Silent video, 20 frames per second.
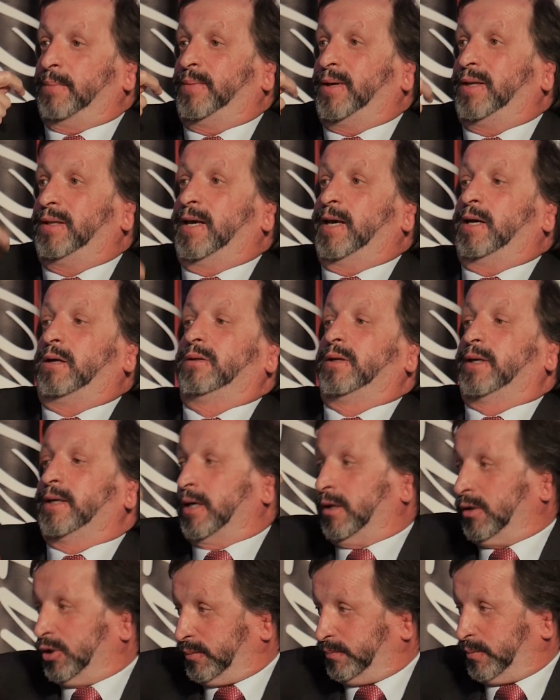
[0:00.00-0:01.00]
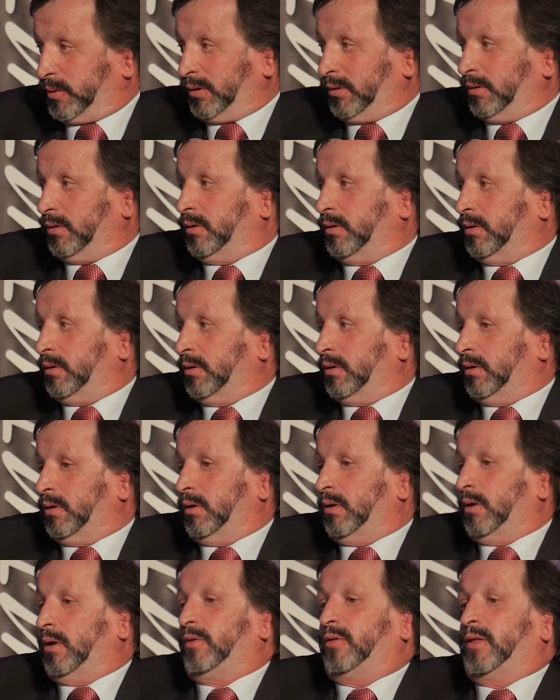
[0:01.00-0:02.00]
being held accountable,
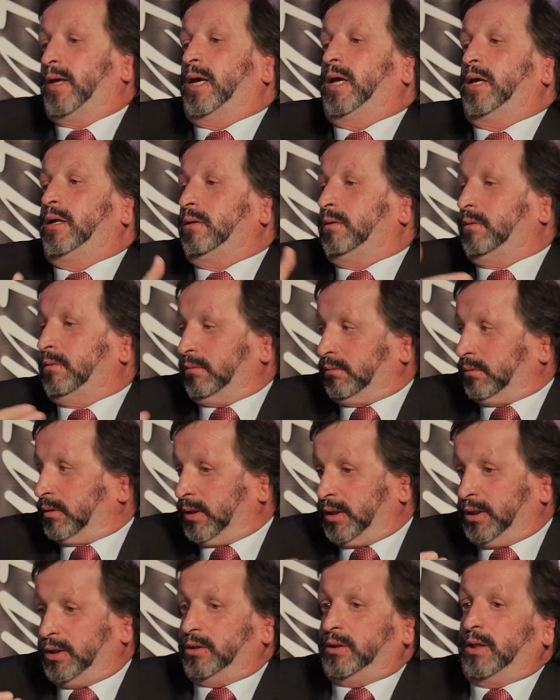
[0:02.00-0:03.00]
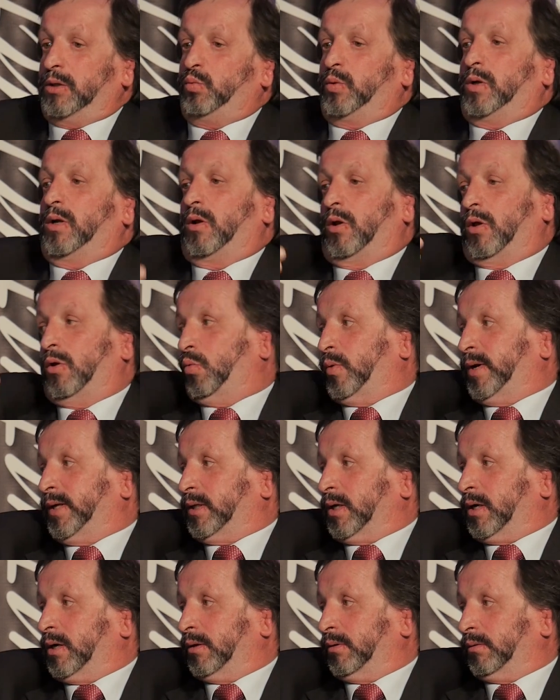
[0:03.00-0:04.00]
then at least then we're a long way
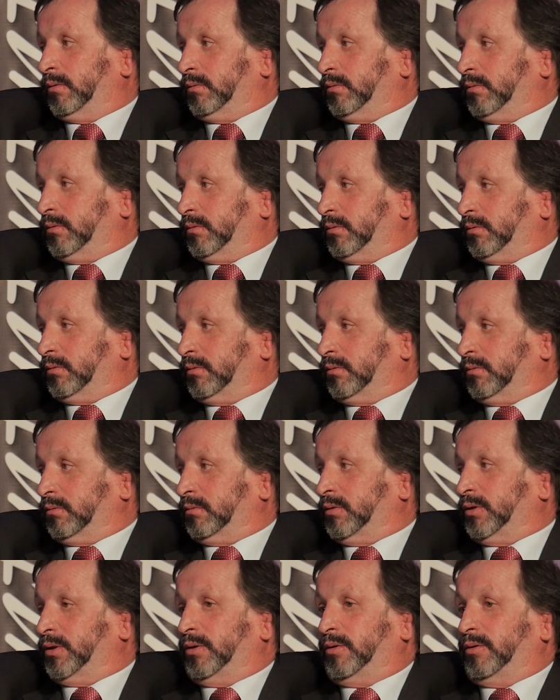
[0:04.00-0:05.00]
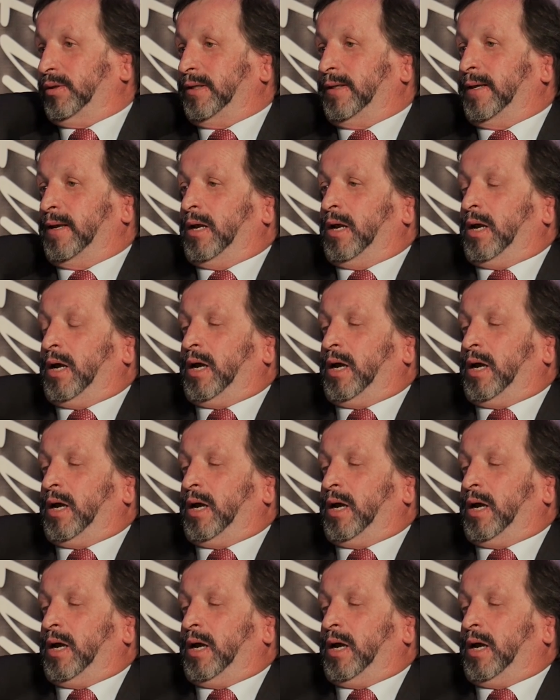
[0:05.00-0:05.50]
down the thing.